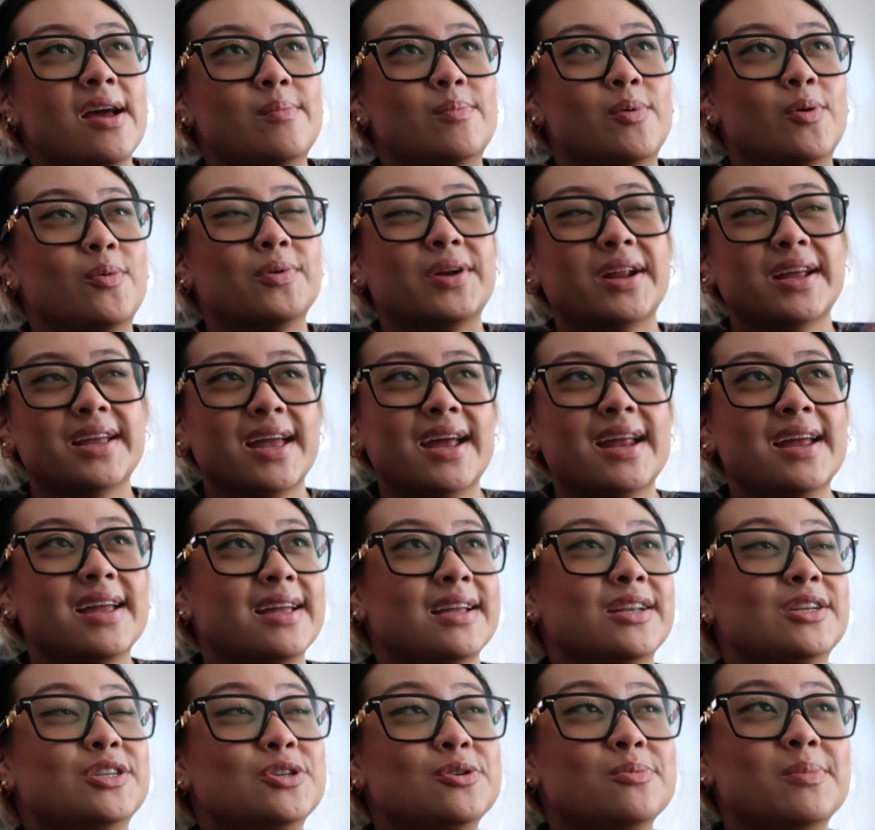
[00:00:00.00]
But when I get
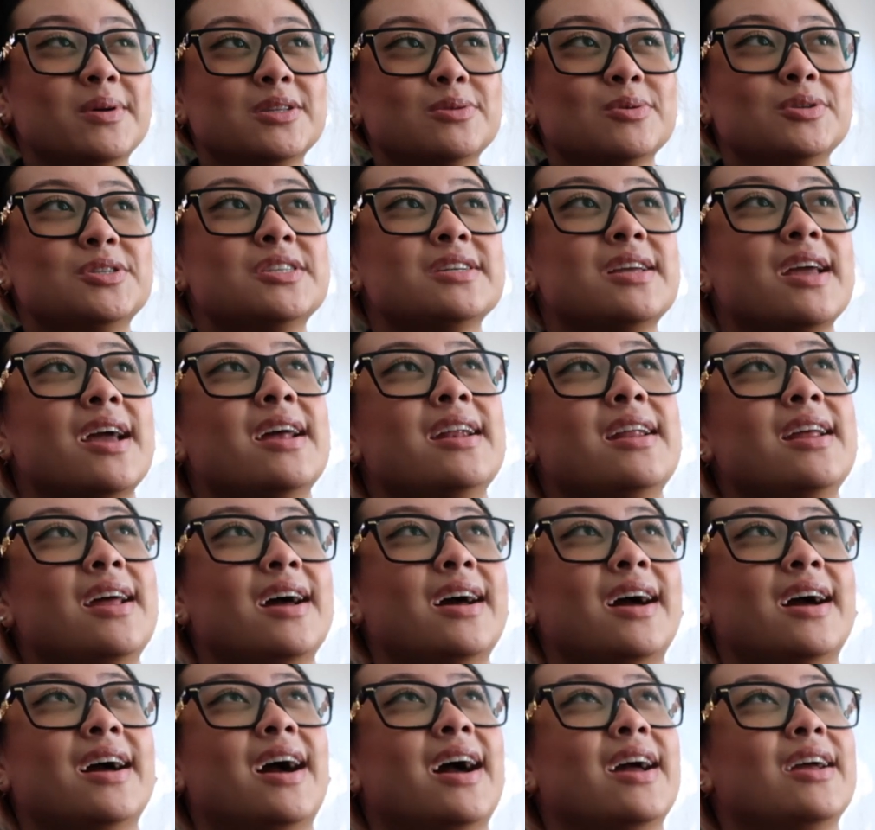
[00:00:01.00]
into my Switch again,
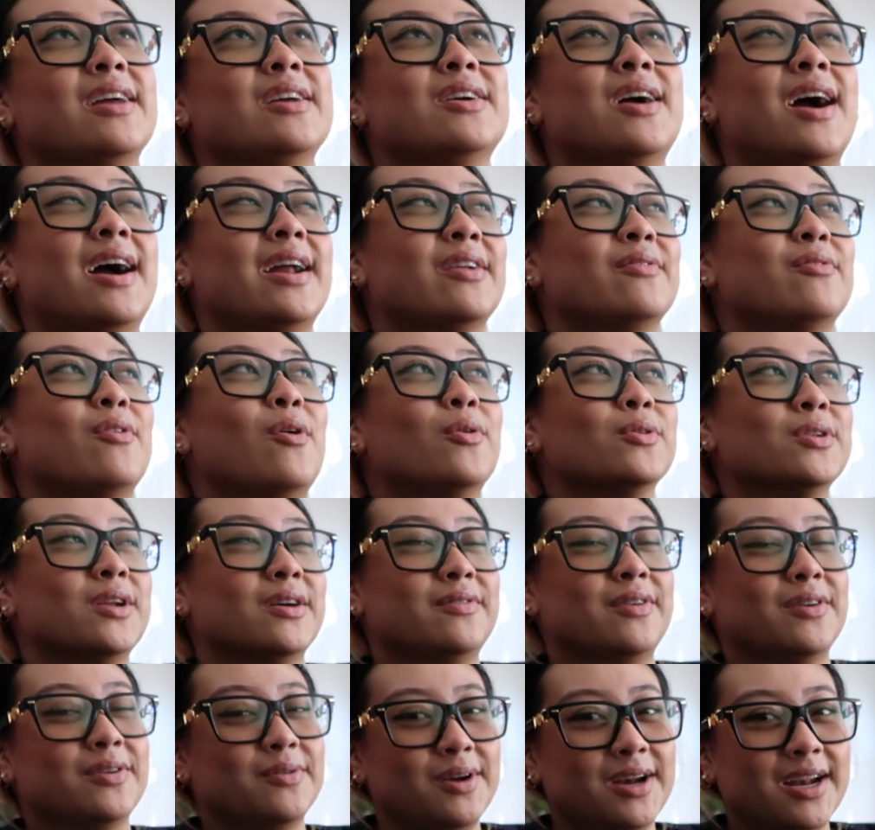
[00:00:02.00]
I kind of hold
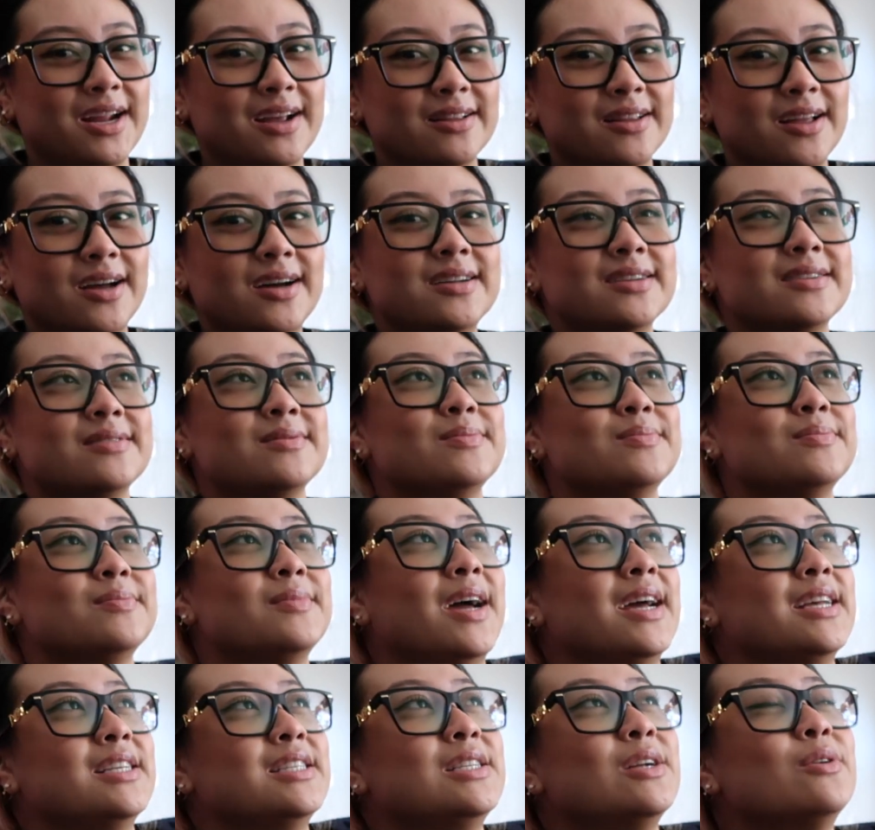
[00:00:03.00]
off on reading a lot.
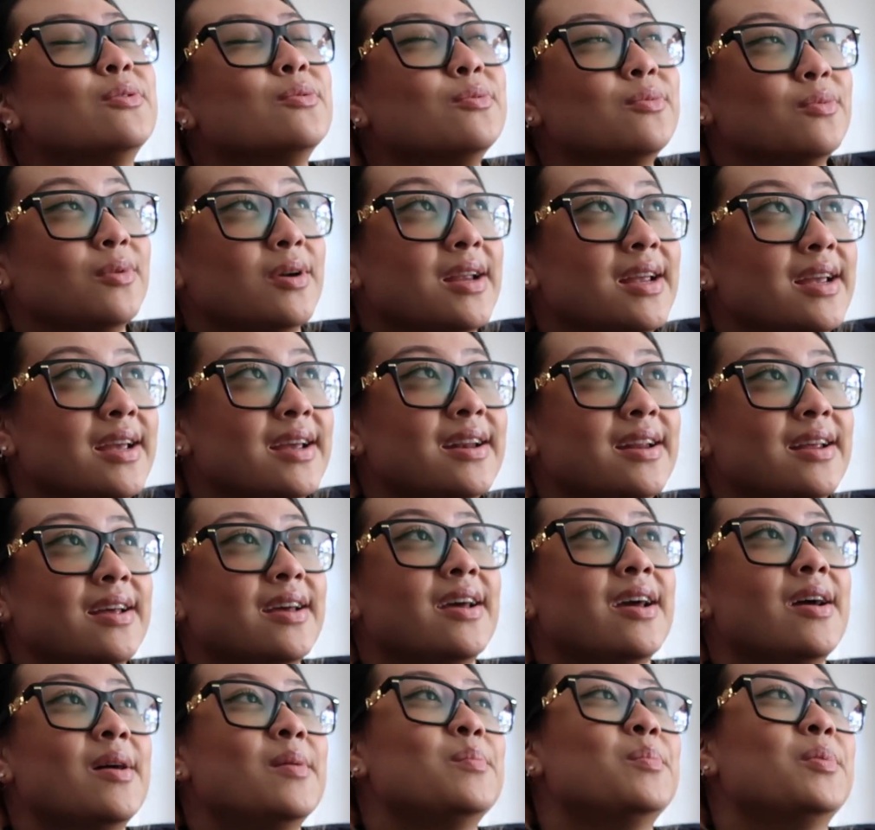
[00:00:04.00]
I still read,
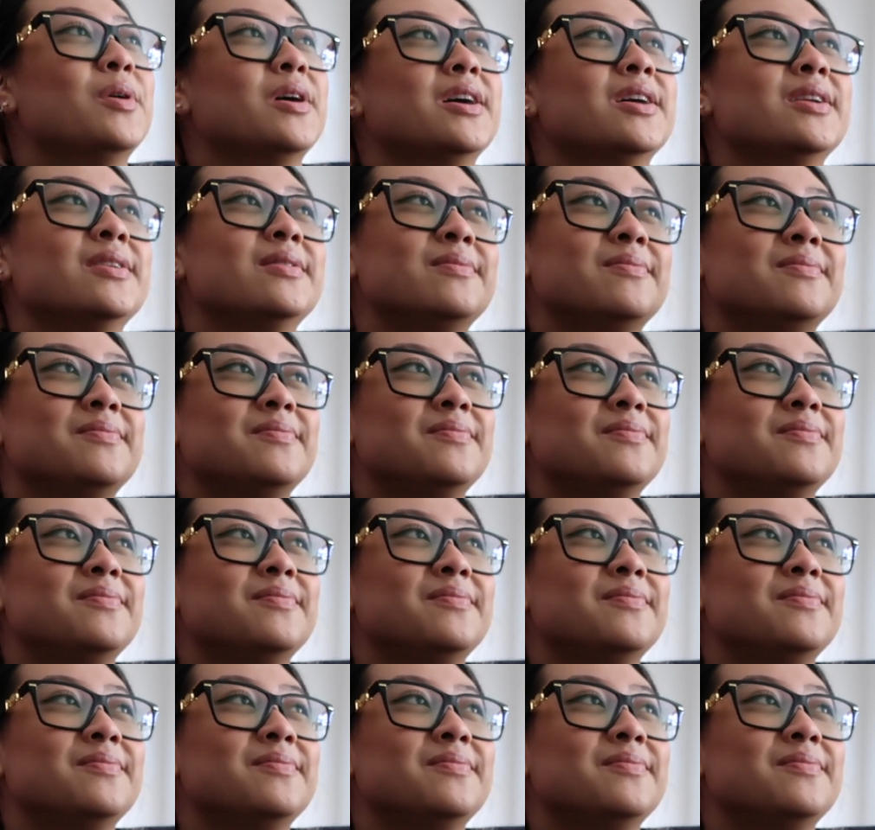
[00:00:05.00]
but